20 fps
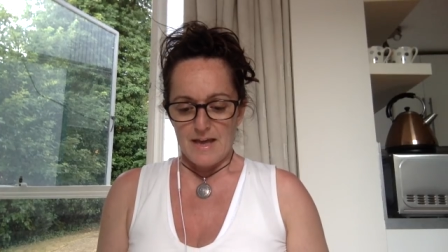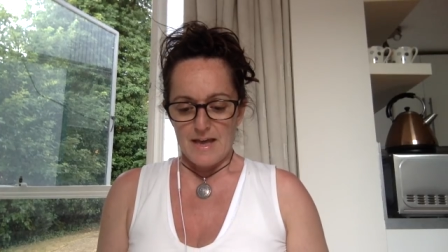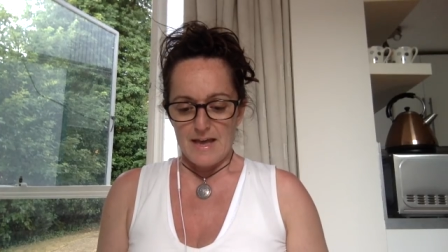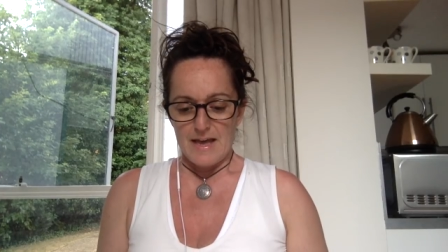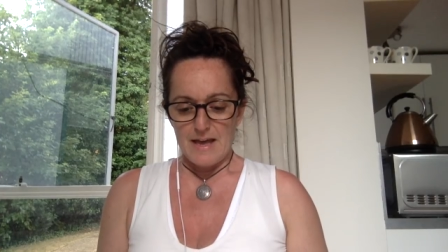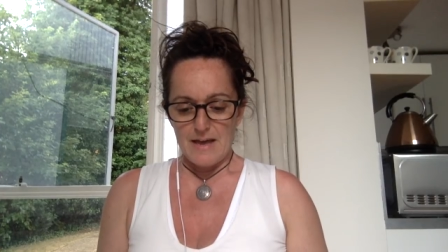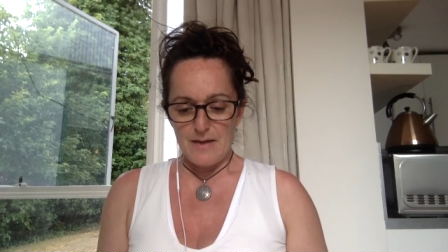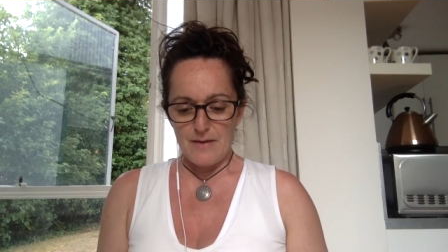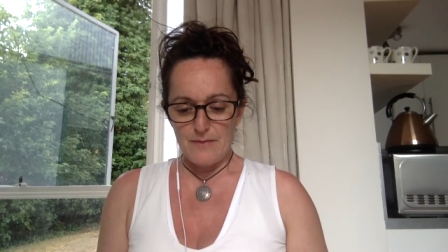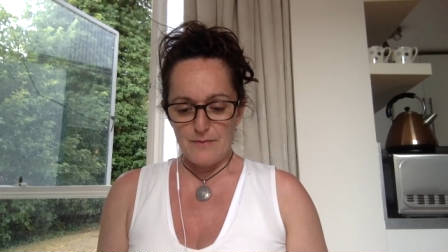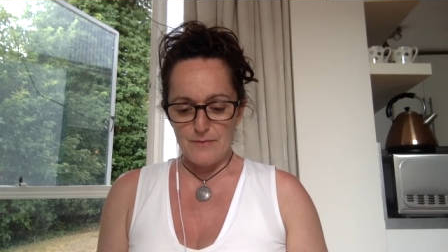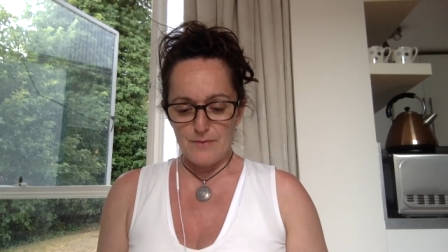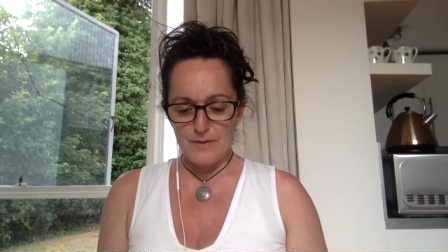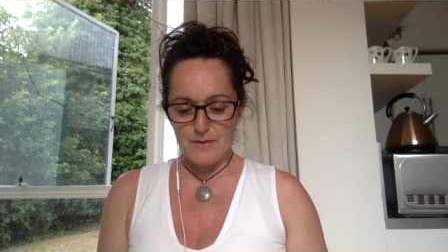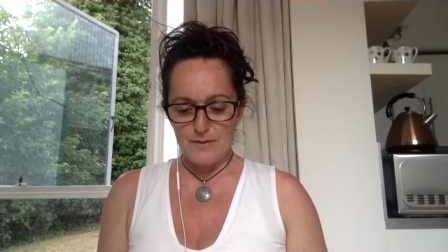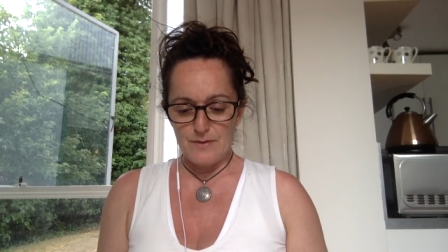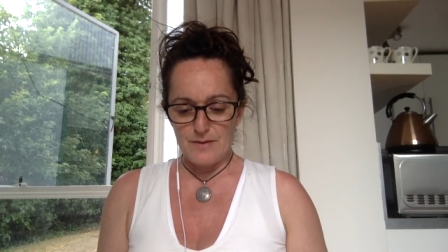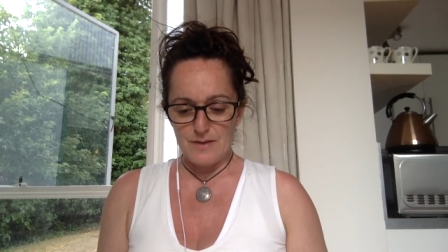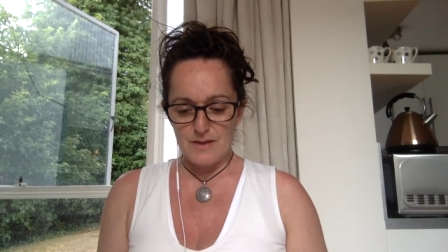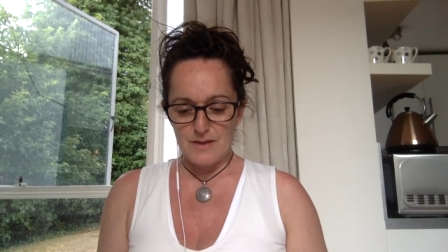
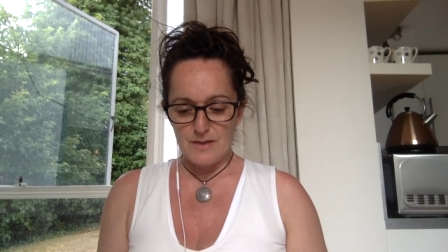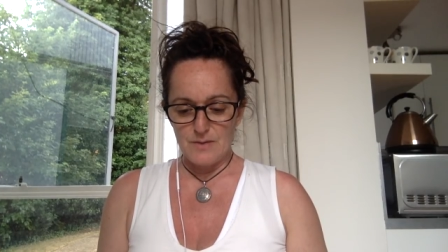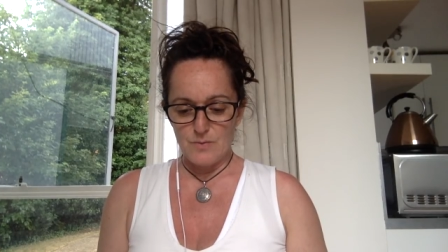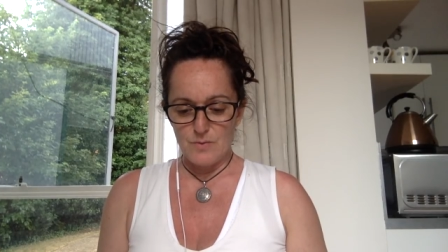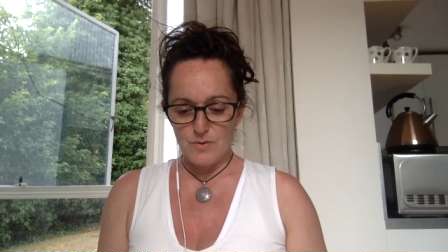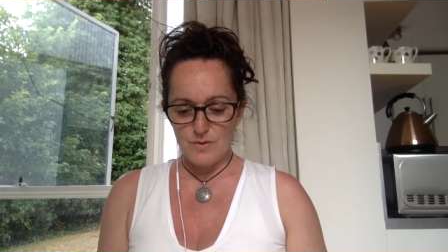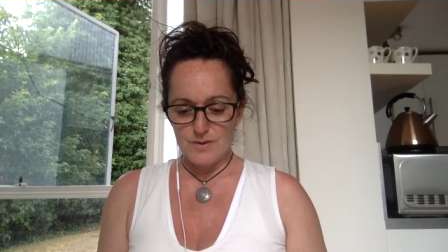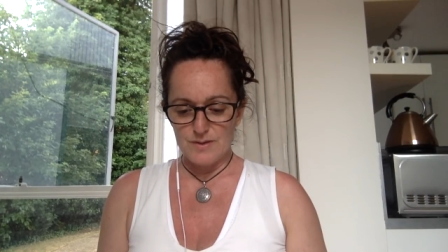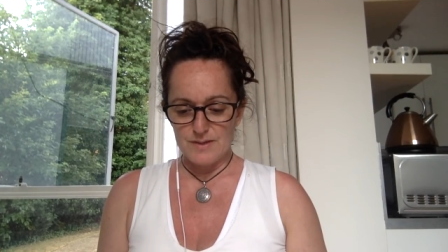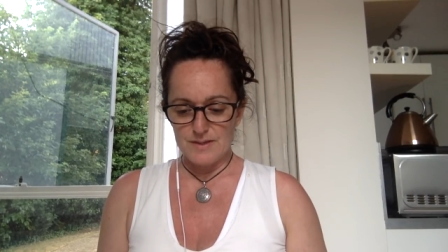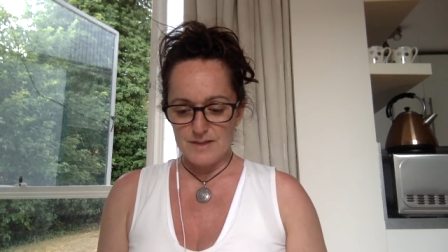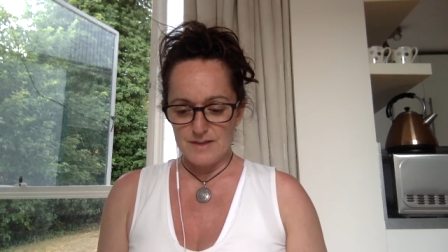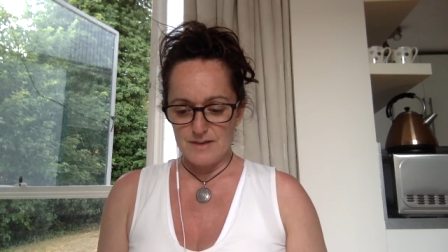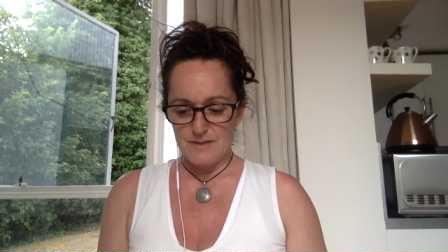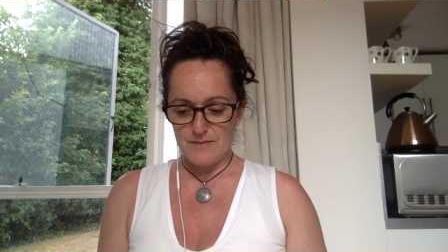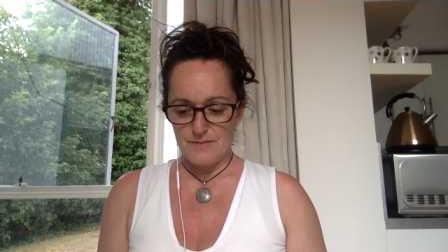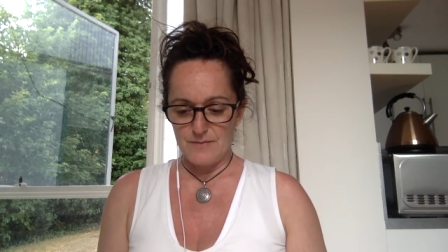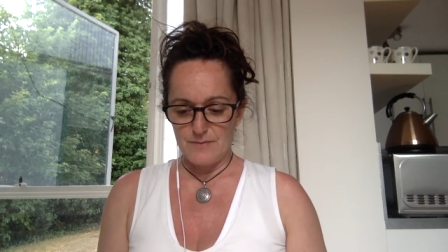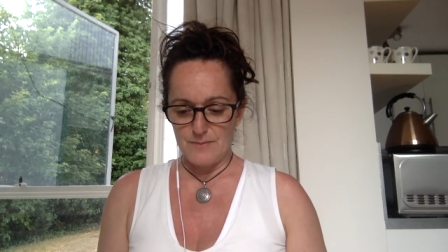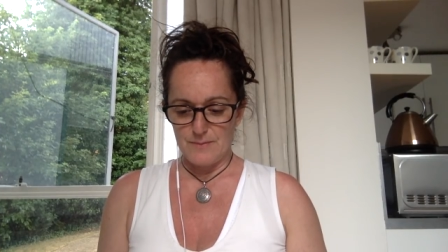everything works
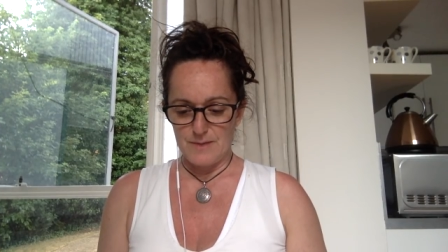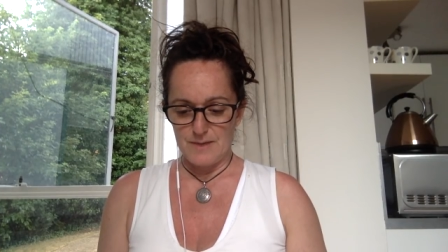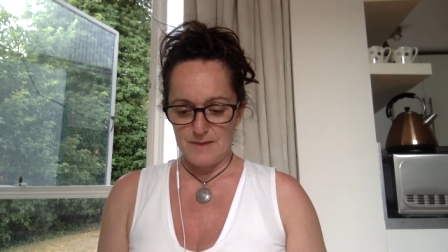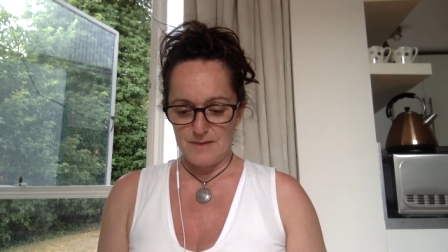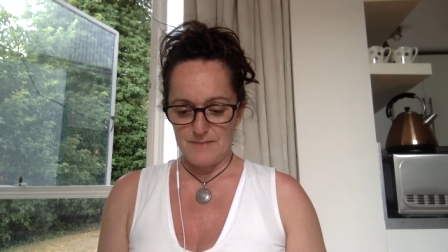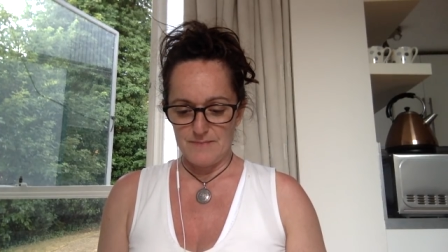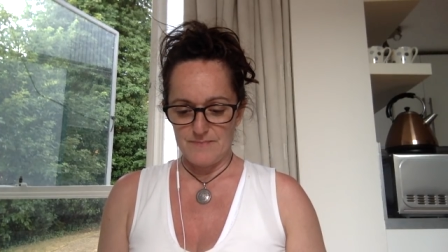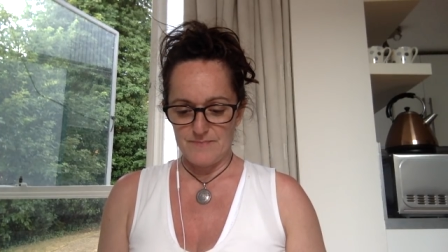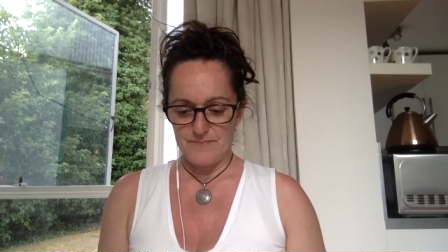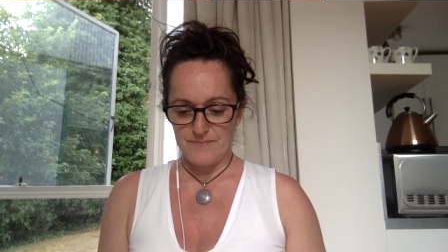out for me.